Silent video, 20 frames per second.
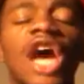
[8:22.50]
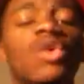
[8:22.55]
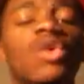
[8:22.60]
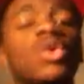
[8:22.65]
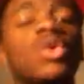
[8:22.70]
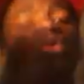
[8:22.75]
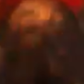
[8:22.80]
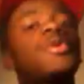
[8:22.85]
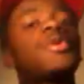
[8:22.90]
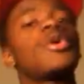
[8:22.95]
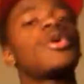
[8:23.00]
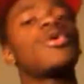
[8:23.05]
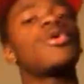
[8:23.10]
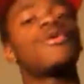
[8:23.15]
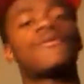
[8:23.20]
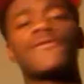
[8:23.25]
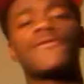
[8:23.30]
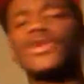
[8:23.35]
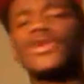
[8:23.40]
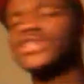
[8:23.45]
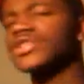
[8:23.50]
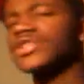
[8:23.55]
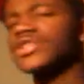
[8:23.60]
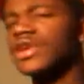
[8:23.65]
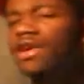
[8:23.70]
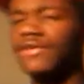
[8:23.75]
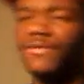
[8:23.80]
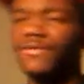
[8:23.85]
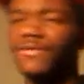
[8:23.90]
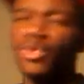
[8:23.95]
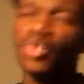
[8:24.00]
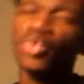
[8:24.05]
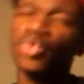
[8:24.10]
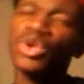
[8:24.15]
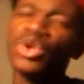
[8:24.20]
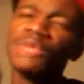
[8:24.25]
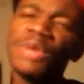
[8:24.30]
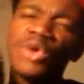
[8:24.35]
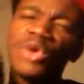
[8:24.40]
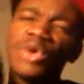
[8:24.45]
Whoa. First off,
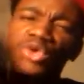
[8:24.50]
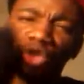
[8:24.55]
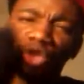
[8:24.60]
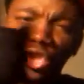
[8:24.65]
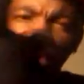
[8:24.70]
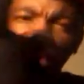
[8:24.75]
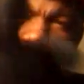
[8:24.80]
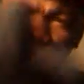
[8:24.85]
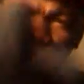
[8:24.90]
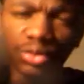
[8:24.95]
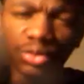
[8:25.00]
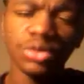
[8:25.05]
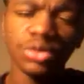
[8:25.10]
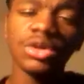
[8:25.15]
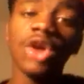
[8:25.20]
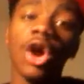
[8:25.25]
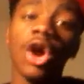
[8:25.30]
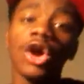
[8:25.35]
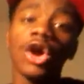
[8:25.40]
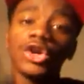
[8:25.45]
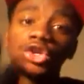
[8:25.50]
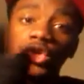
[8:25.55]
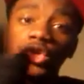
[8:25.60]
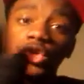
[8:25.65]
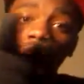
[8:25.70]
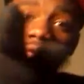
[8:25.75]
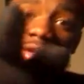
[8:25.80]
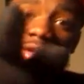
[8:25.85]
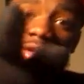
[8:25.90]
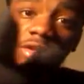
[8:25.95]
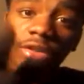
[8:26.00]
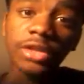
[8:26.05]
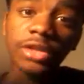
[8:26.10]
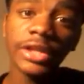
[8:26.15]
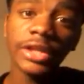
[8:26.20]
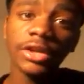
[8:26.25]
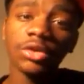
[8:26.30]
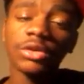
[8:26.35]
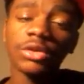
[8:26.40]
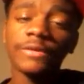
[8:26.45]
what about you? Are you going to
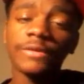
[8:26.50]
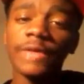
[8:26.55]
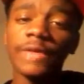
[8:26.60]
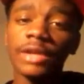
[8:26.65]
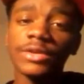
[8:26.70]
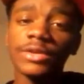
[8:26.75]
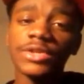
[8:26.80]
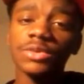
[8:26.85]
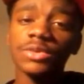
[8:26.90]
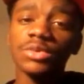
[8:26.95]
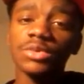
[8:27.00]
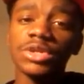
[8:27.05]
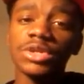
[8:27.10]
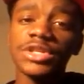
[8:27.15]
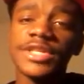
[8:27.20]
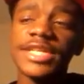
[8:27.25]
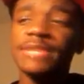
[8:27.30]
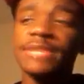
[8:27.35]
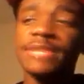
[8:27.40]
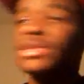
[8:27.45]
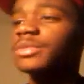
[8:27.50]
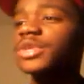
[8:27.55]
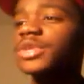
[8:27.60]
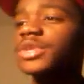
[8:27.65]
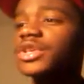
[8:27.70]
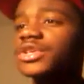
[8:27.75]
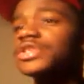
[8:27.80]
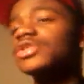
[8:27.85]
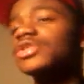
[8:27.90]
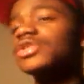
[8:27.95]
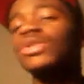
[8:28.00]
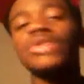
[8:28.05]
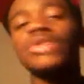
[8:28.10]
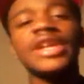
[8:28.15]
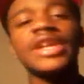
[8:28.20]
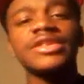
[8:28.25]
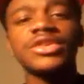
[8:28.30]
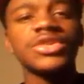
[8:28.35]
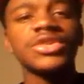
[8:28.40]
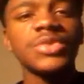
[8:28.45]
delete or unfollow someone simply because you don't
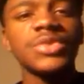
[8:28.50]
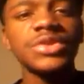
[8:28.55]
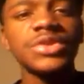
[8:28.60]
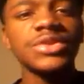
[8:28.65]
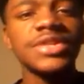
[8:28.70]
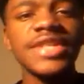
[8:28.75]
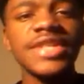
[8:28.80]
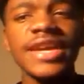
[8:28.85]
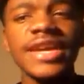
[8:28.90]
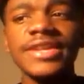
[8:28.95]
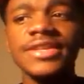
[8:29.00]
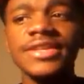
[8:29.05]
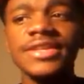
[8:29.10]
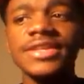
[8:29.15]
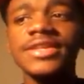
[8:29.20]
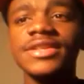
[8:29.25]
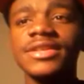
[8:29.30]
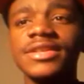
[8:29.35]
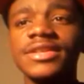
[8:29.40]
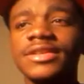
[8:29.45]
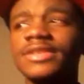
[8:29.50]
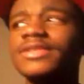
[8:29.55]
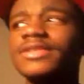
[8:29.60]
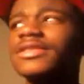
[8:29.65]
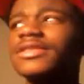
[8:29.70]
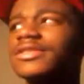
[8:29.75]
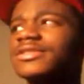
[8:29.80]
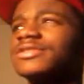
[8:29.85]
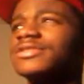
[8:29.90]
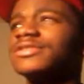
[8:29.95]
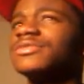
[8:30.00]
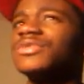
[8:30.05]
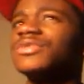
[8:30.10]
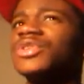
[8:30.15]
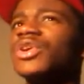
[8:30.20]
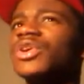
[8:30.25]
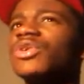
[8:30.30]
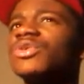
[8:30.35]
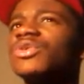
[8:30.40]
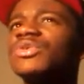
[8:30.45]
like their tweets or statuses?
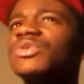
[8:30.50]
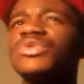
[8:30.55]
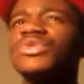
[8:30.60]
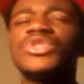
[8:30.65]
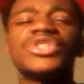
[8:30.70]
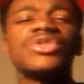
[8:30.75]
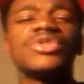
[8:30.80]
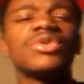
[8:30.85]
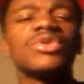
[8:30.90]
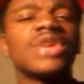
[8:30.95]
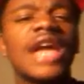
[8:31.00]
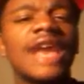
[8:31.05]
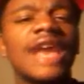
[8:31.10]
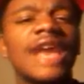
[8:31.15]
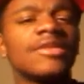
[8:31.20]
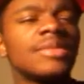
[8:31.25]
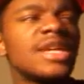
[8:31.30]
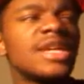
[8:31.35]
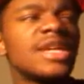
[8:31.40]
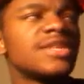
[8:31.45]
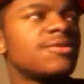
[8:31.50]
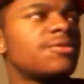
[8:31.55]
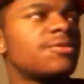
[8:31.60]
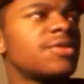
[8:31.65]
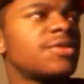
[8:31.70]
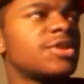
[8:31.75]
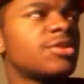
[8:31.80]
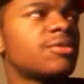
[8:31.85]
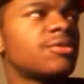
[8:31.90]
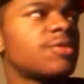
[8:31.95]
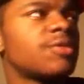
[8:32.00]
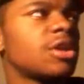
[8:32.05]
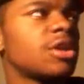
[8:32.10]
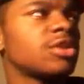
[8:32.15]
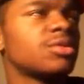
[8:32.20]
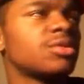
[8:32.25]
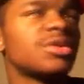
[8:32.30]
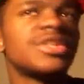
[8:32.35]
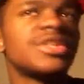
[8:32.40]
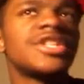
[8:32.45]
No, you're still going to have them as a friend or
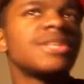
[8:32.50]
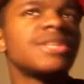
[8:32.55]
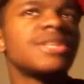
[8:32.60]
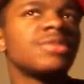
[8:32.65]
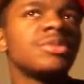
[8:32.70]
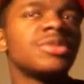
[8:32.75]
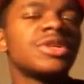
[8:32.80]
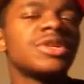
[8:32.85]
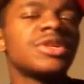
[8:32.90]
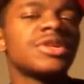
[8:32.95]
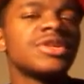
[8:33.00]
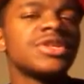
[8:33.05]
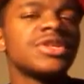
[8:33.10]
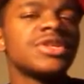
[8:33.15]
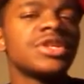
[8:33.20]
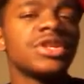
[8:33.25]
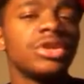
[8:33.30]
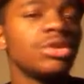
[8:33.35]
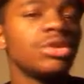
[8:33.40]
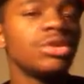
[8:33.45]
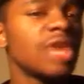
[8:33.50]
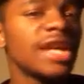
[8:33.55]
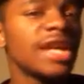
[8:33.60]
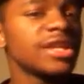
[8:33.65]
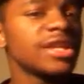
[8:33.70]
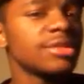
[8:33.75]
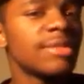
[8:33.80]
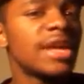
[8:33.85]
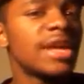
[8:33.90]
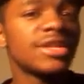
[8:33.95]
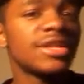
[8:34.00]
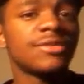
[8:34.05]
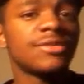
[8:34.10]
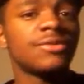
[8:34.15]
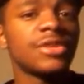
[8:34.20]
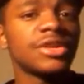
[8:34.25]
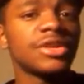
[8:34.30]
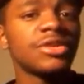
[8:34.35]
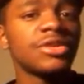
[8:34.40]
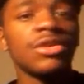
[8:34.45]
follower simply because you like them as a
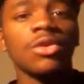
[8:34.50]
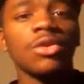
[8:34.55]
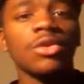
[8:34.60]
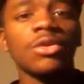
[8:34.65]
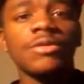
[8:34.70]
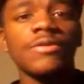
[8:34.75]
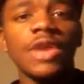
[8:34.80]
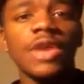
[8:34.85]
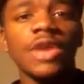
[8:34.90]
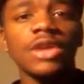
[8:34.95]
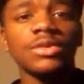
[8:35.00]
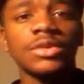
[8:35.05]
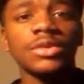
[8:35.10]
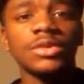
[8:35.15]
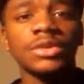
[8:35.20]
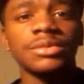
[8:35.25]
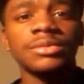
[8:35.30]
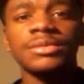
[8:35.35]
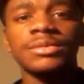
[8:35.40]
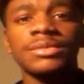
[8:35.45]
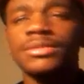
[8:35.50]
friend or follower.